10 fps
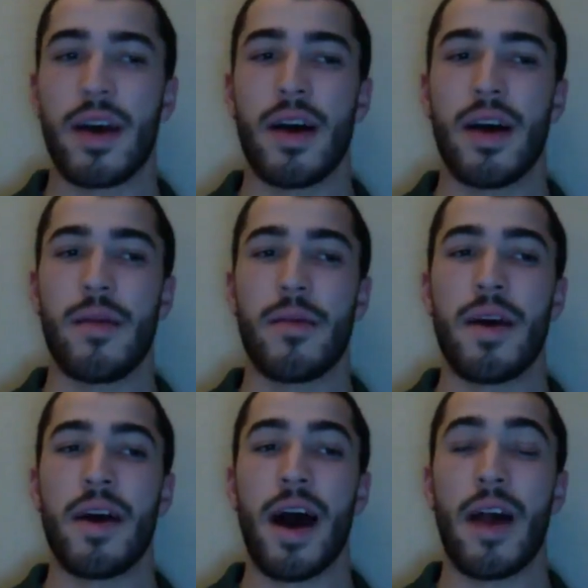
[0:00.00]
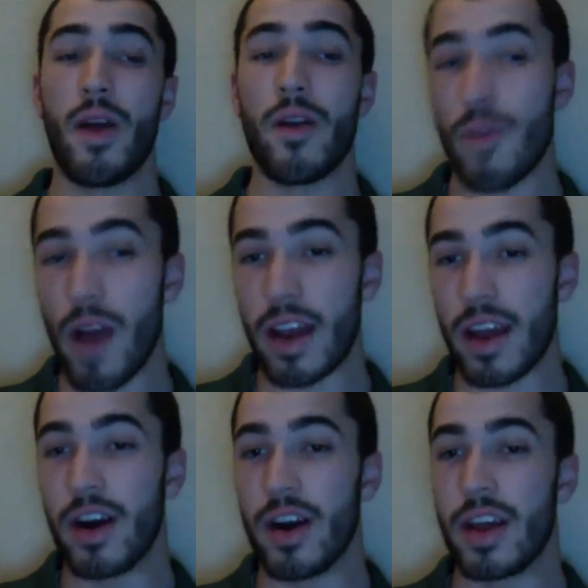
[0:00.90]
I love Rodney
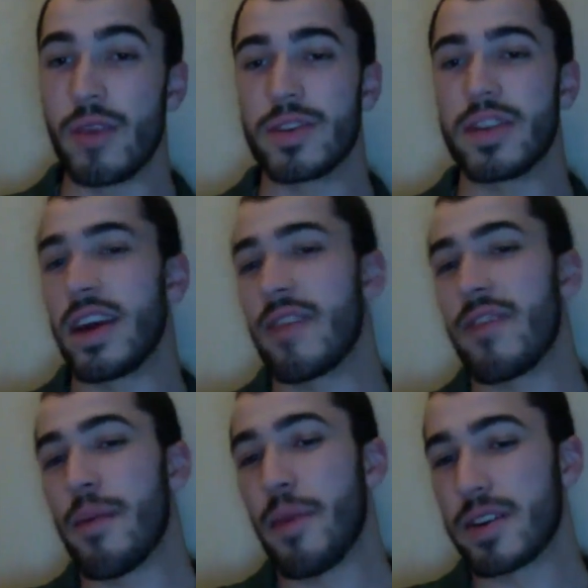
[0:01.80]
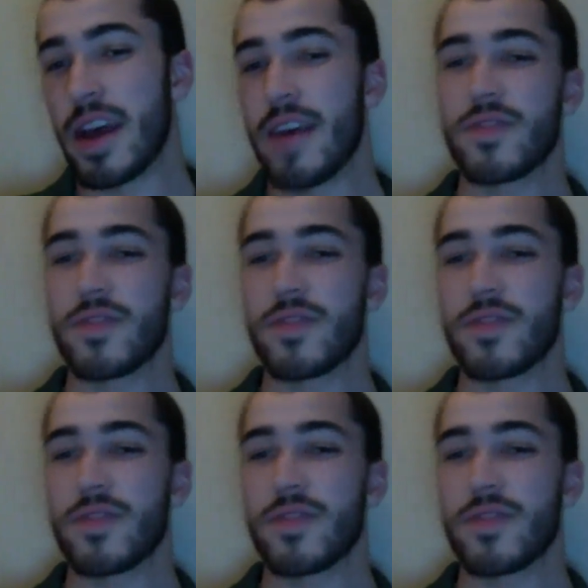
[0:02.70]
Hood. He was a DFI must-have,